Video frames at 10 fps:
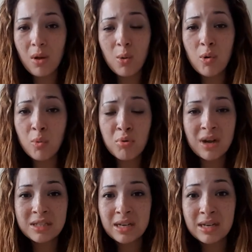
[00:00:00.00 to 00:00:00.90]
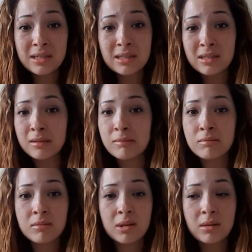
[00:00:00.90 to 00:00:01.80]
cool projects
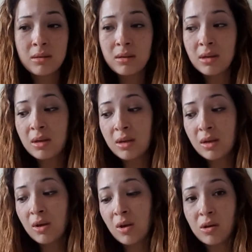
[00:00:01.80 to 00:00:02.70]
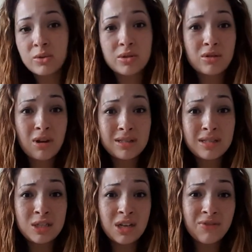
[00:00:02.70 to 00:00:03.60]
and all sorts of cross
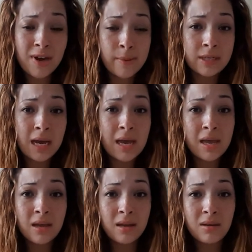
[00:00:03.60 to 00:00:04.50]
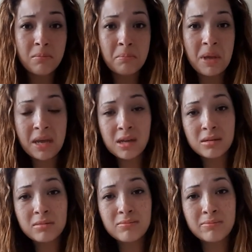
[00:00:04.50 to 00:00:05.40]
stitching, fabric dyeing,
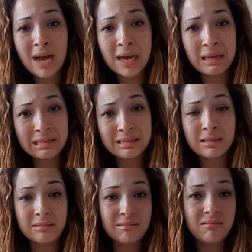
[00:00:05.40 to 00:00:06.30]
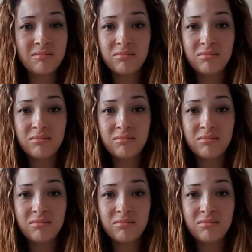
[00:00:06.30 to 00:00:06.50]
making bags, and